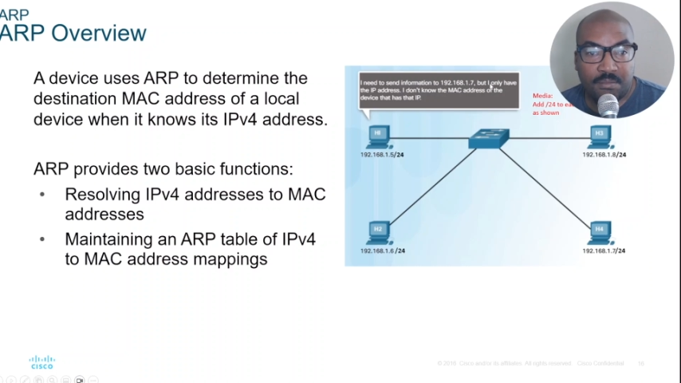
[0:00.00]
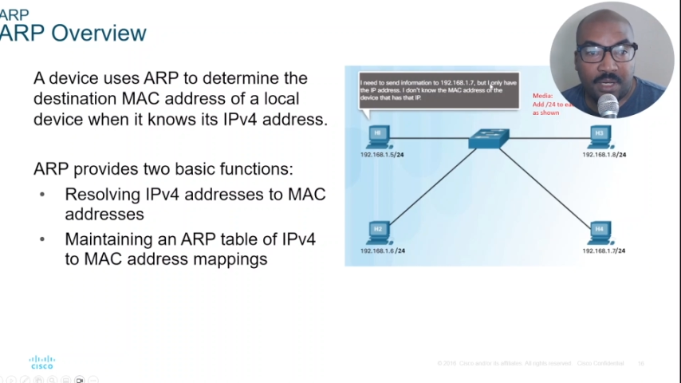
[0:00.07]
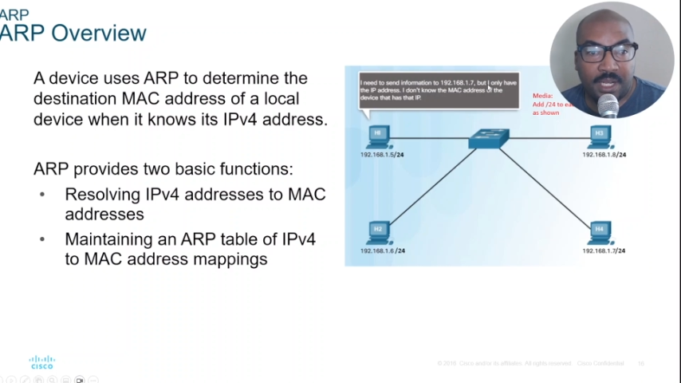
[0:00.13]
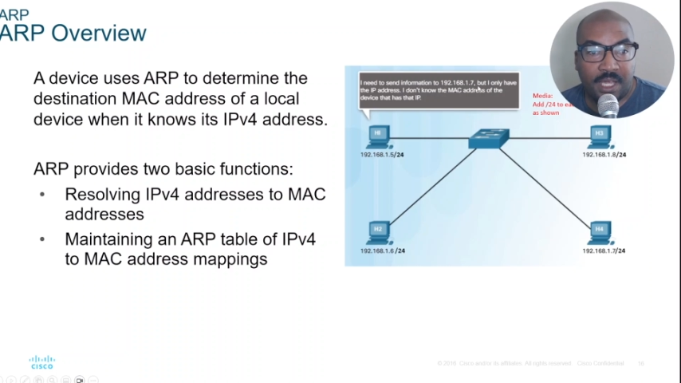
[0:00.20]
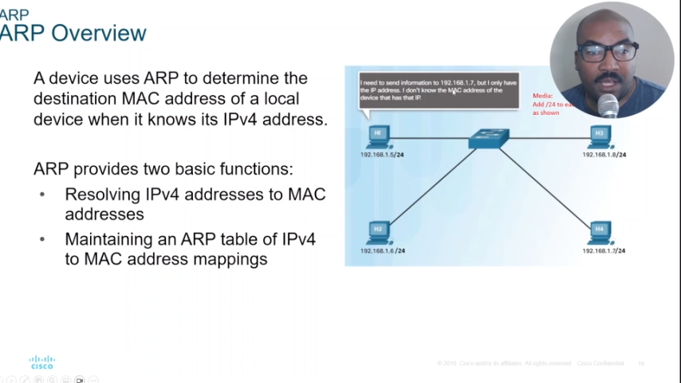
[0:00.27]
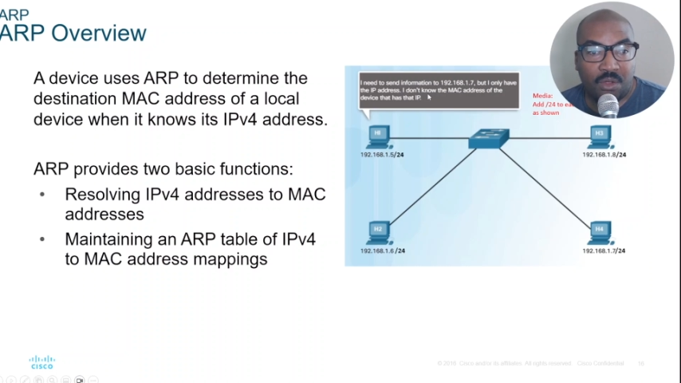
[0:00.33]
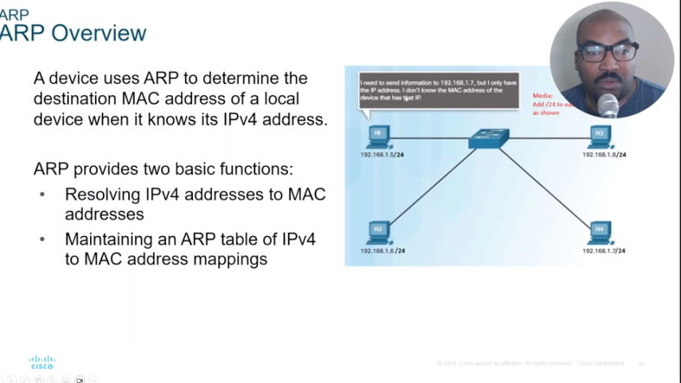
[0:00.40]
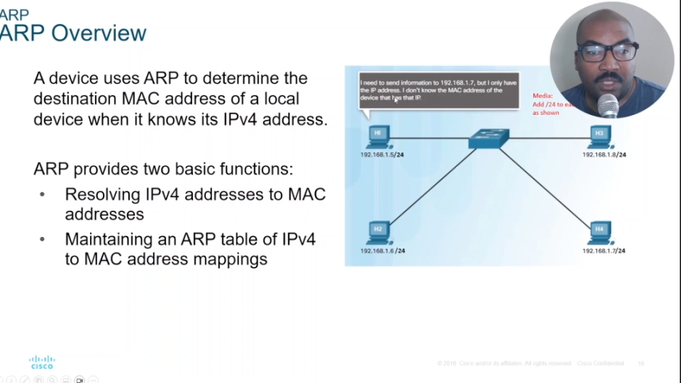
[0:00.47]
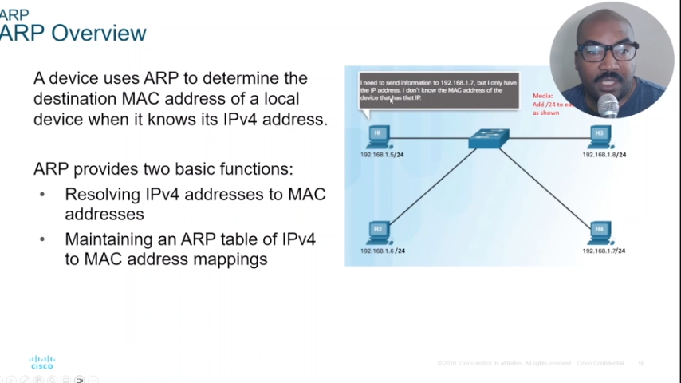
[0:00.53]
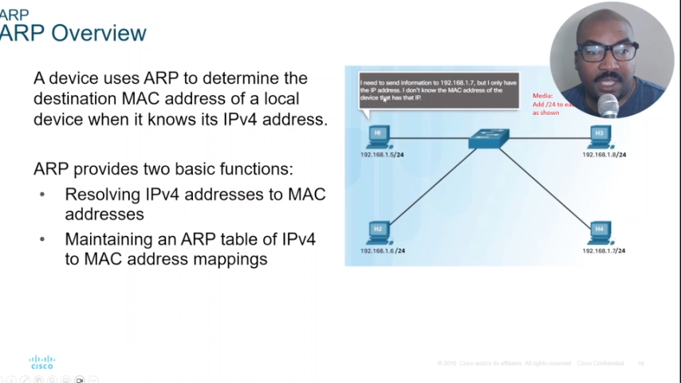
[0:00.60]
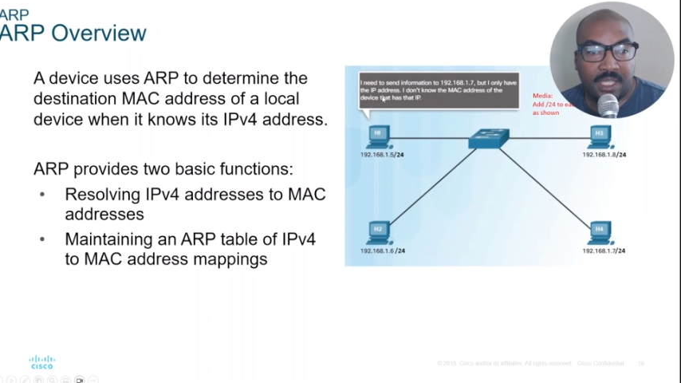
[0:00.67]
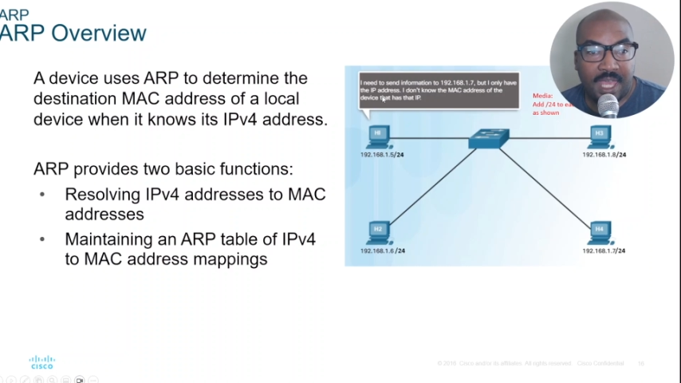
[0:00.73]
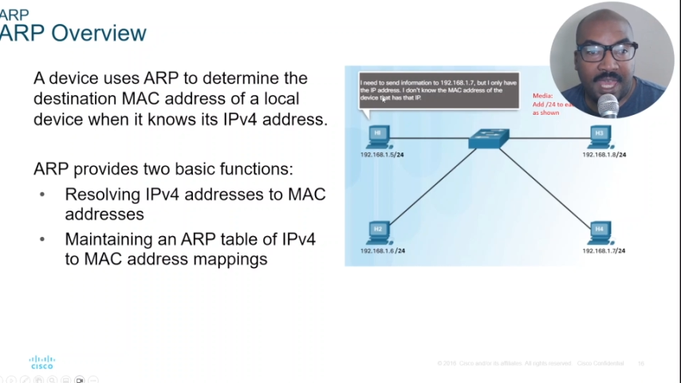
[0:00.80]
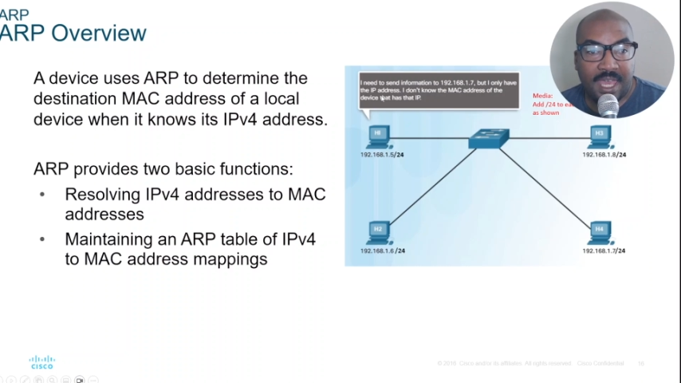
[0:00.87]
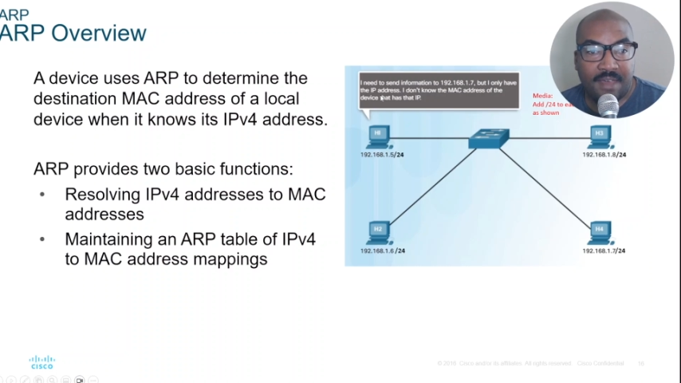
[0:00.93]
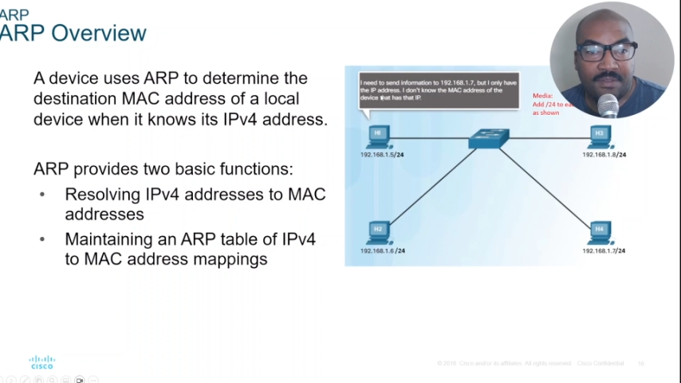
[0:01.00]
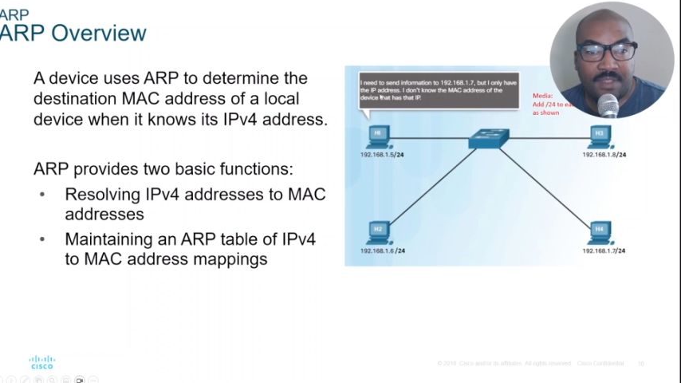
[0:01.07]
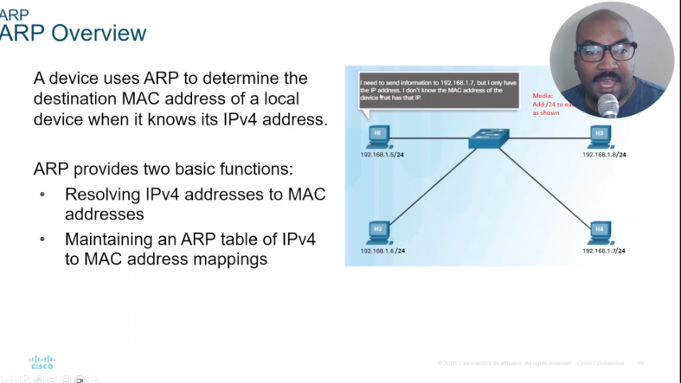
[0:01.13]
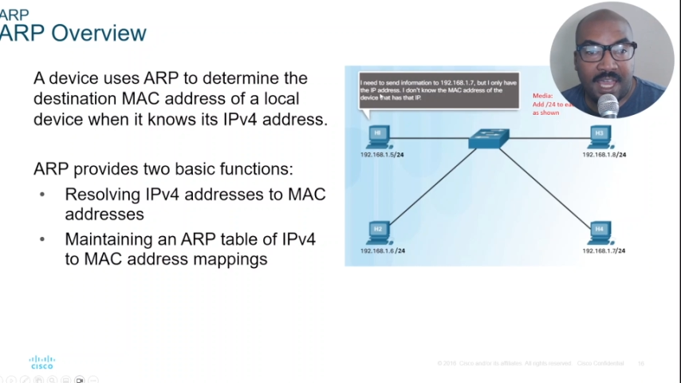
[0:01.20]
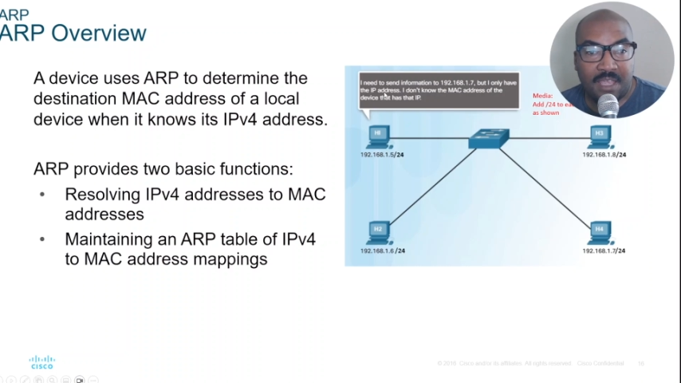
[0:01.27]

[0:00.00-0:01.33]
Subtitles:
but I only have the